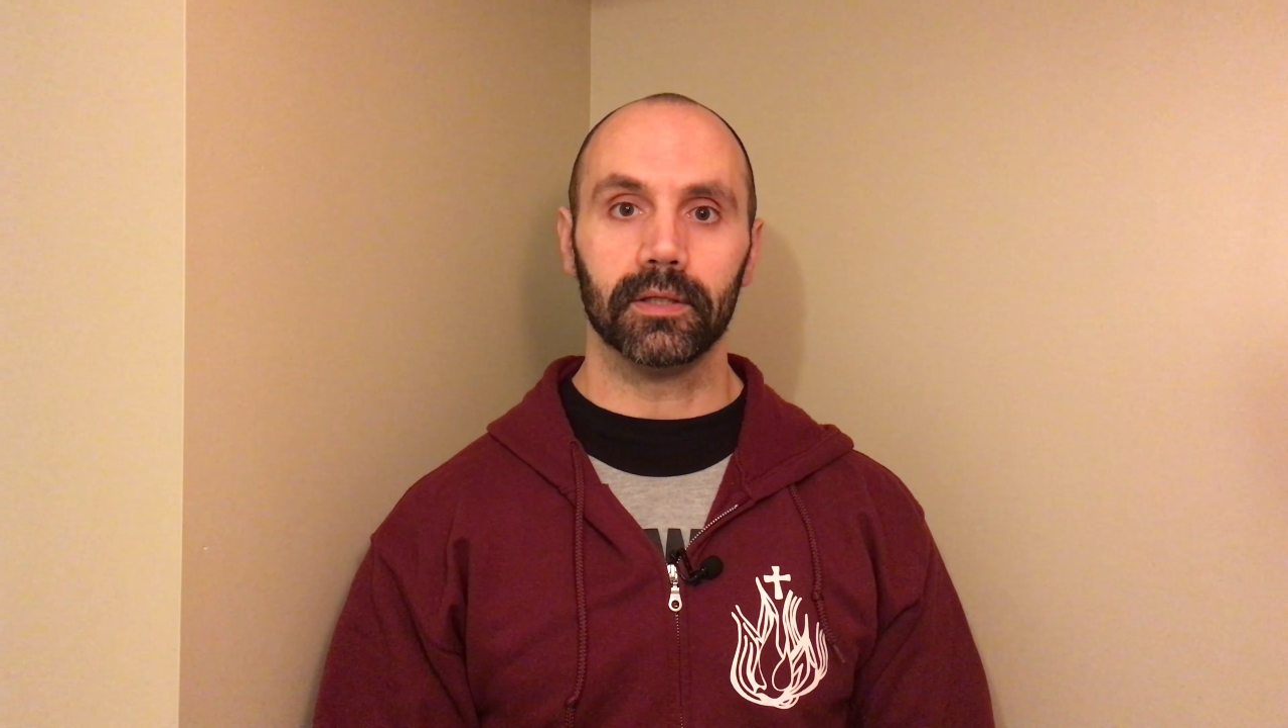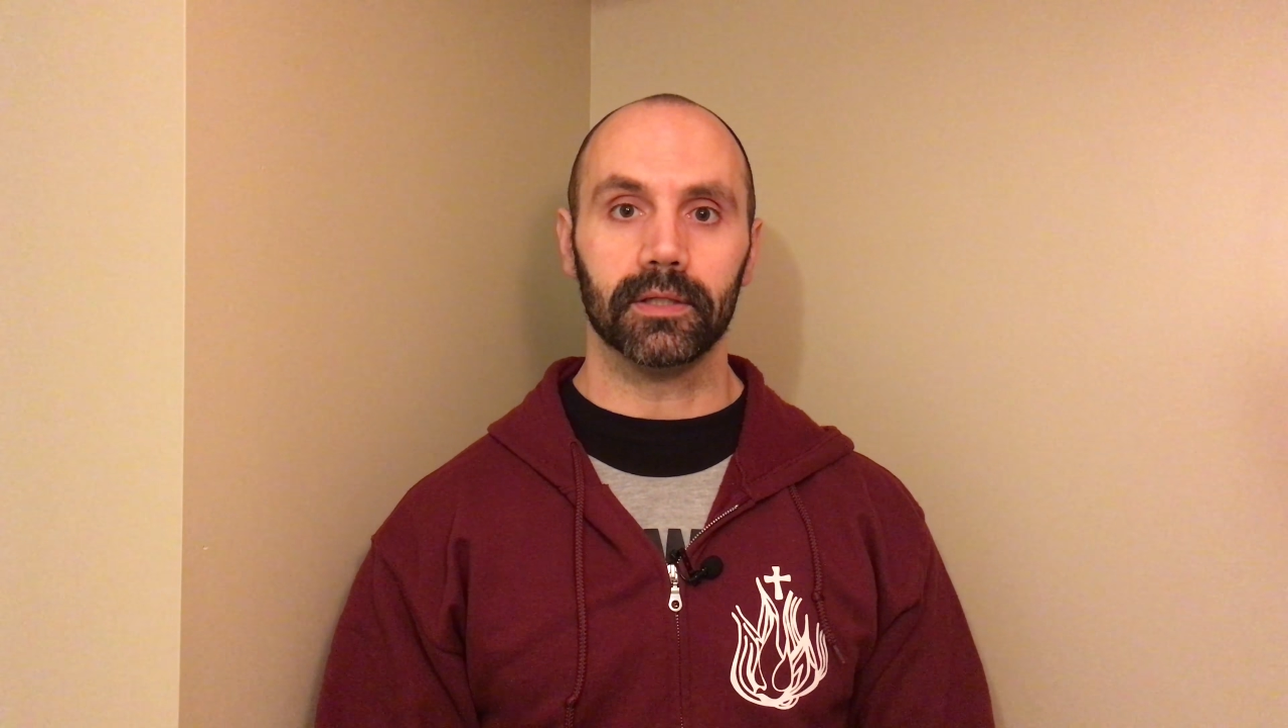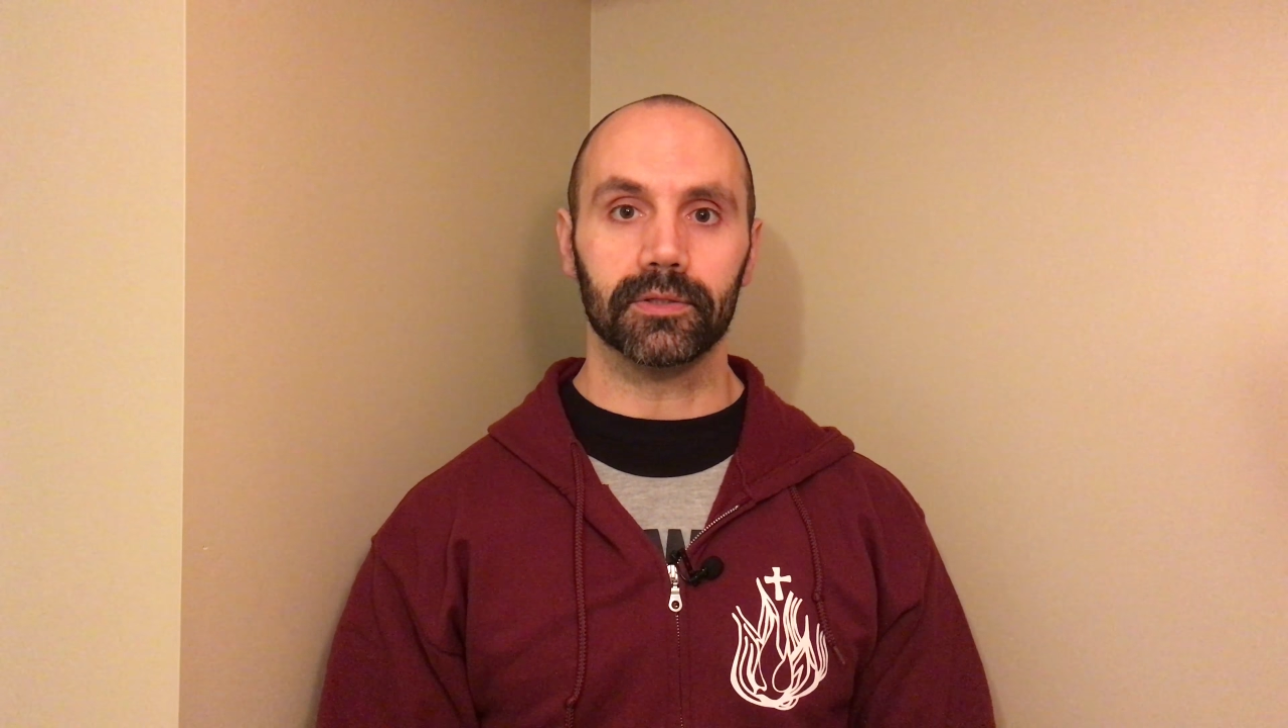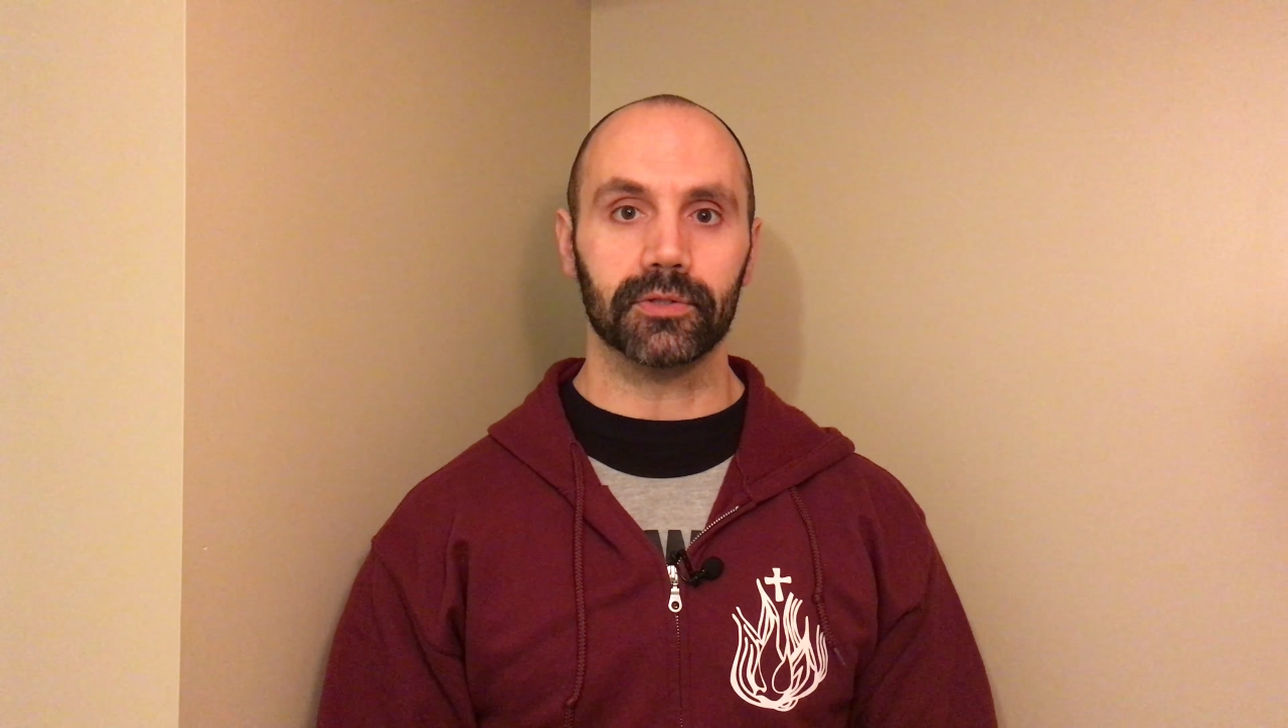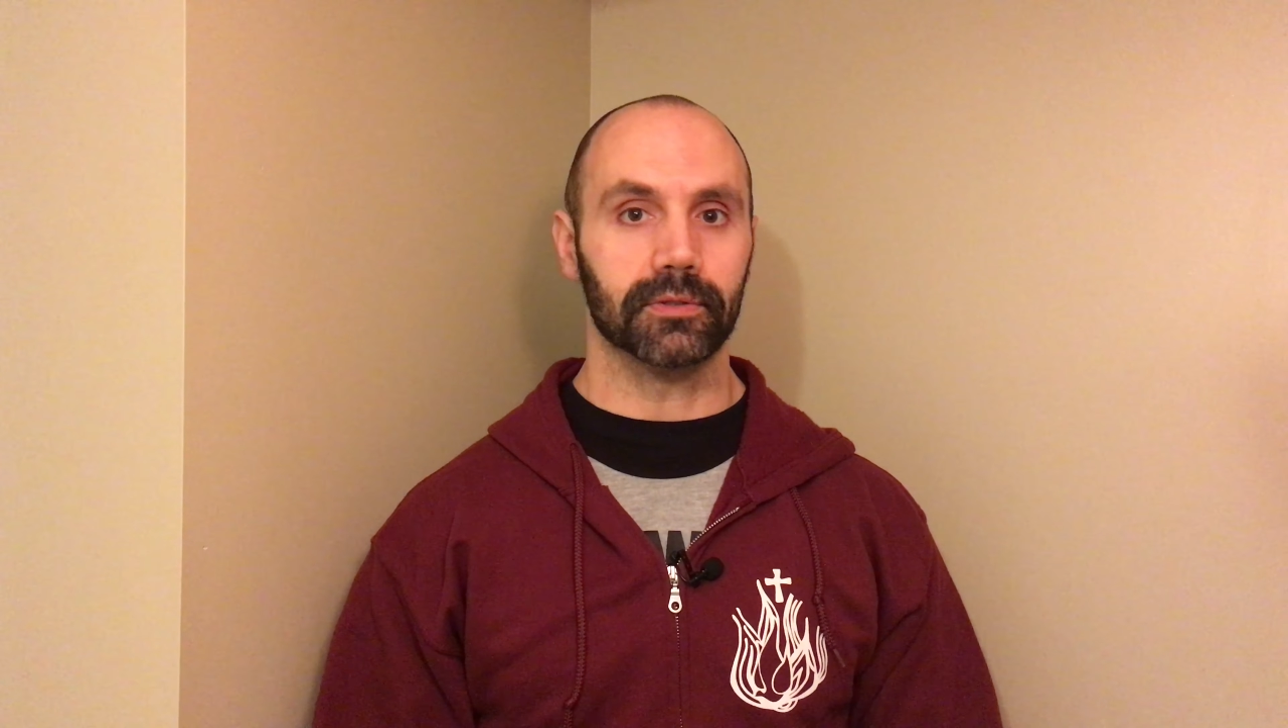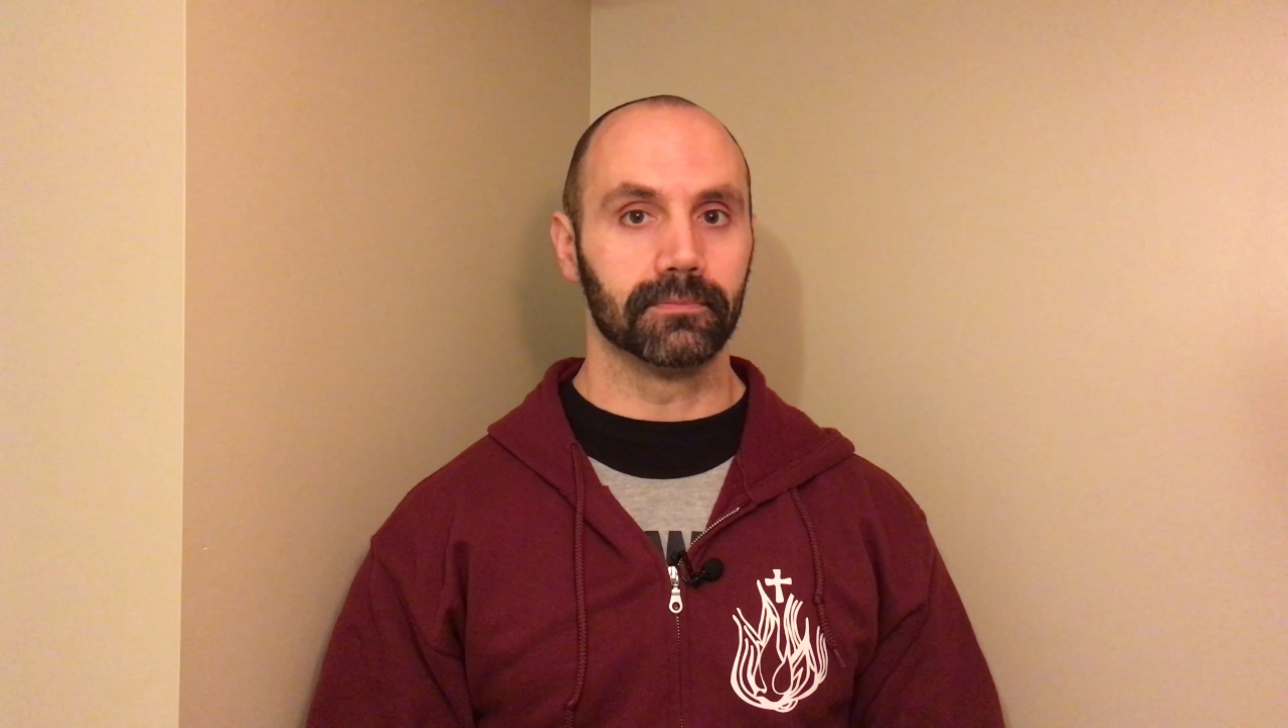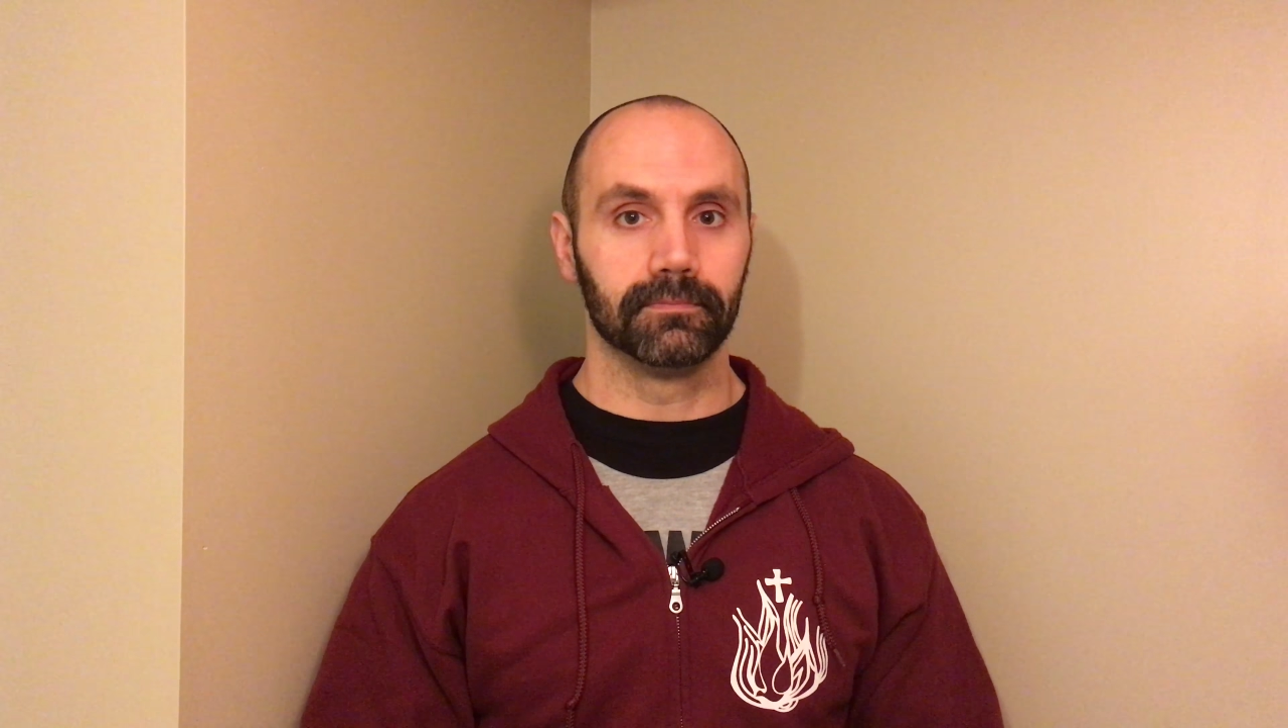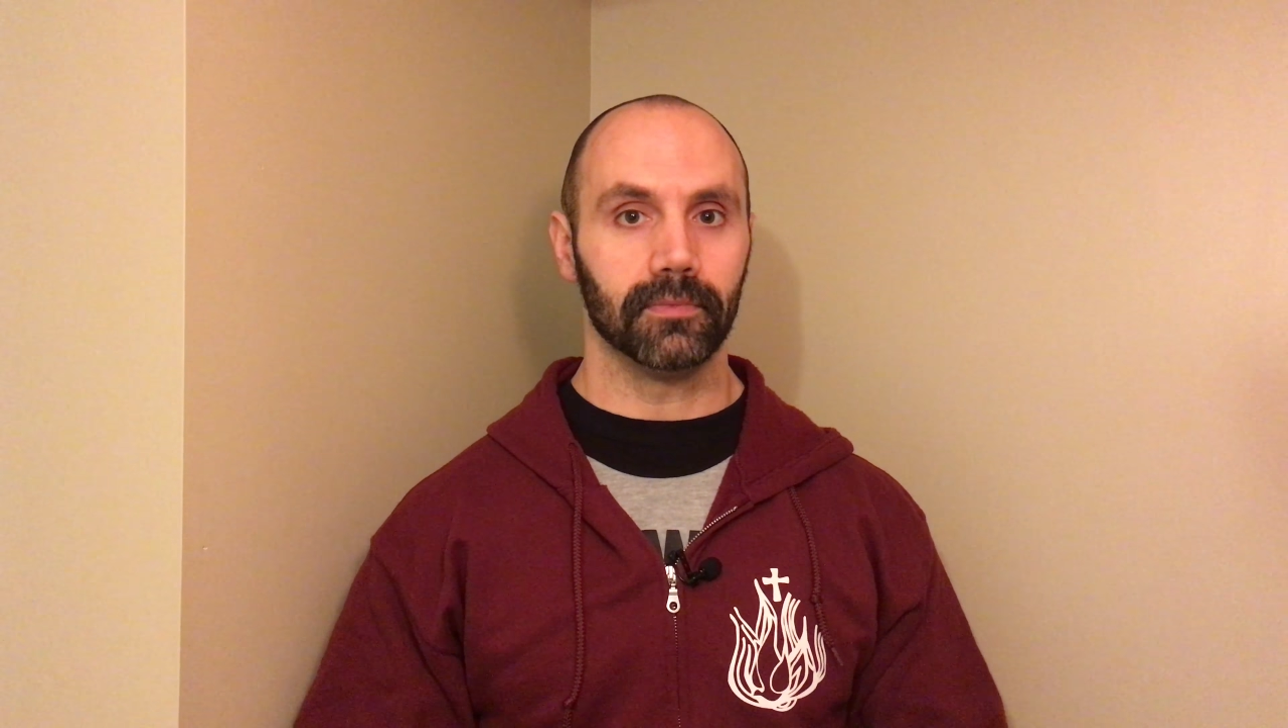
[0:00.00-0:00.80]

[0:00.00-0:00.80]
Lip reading: is